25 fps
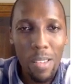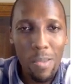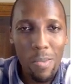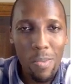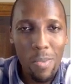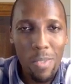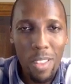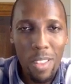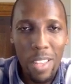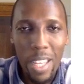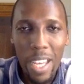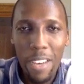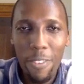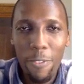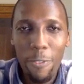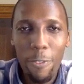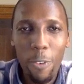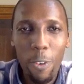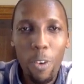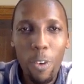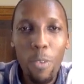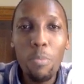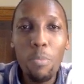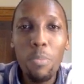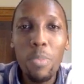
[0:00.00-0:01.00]

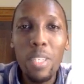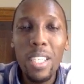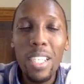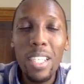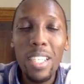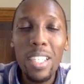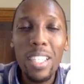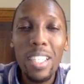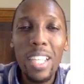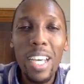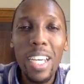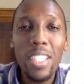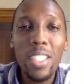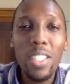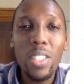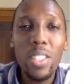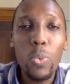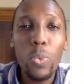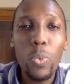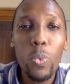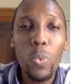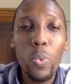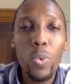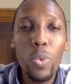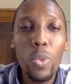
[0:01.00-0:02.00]
Therefore, meaning that
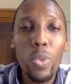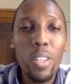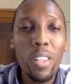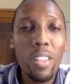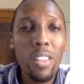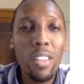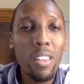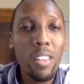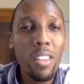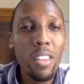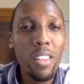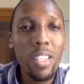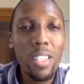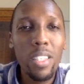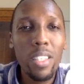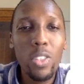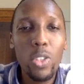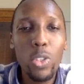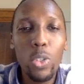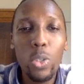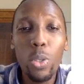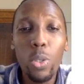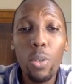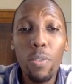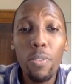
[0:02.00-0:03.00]
the
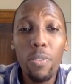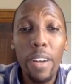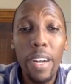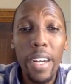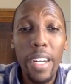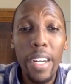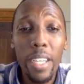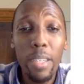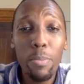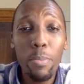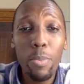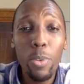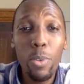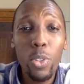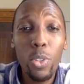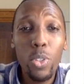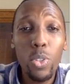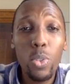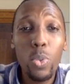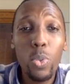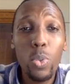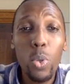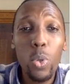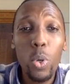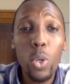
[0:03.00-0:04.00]
two variables
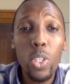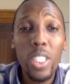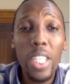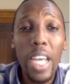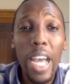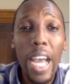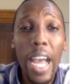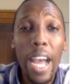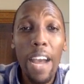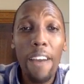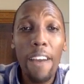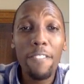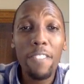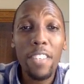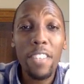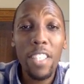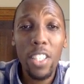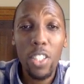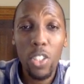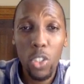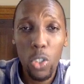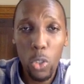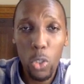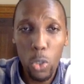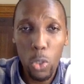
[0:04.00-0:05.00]
do not have a
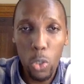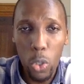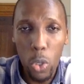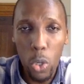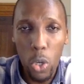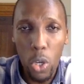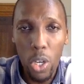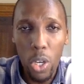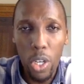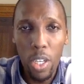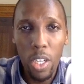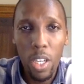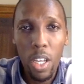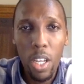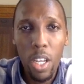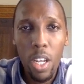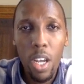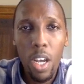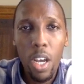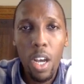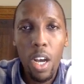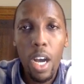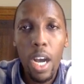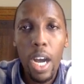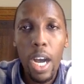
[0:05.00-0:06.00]
strong,
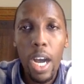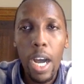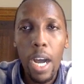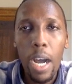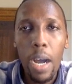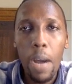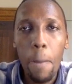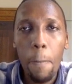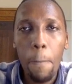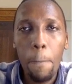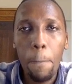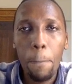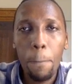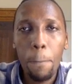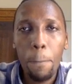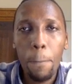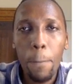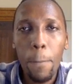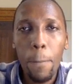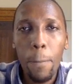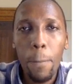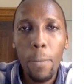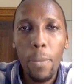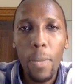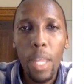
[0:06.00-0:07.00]

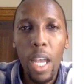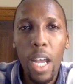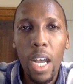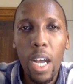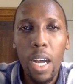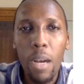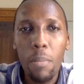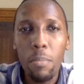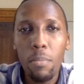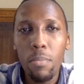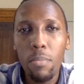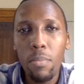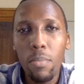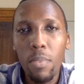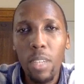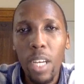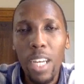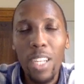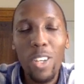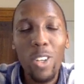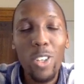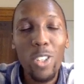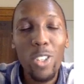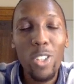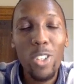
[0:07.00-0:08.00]
are
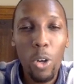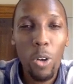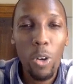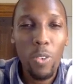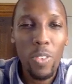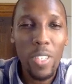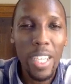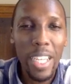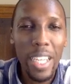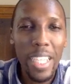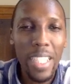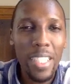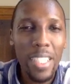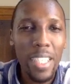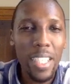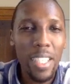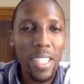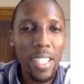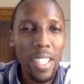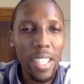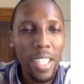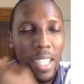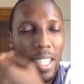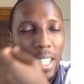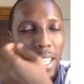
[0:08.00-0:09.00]
not correlated
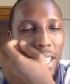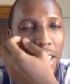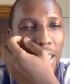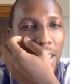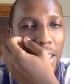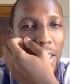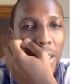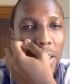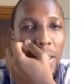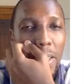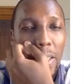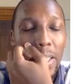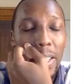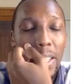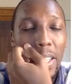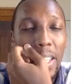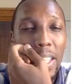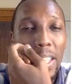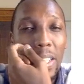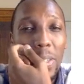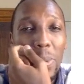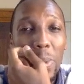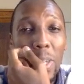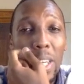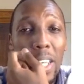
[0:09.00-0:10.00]
in
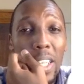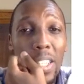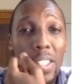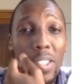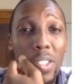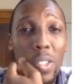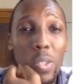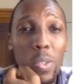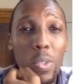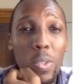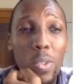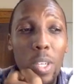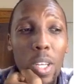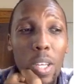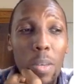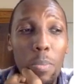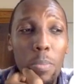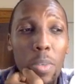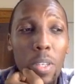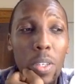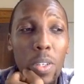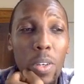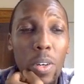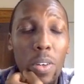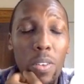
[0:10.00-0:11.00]
any way. So
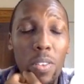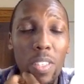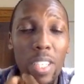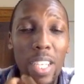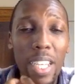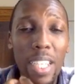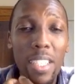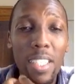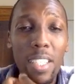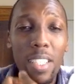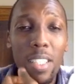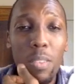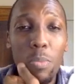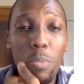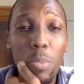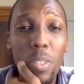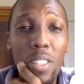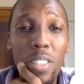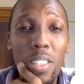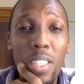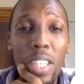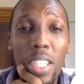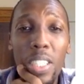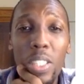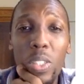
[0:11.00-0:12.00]
being correlated
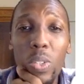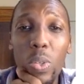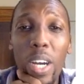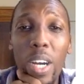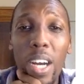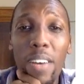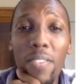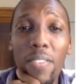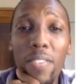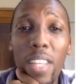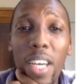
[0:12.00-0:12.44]
means that you have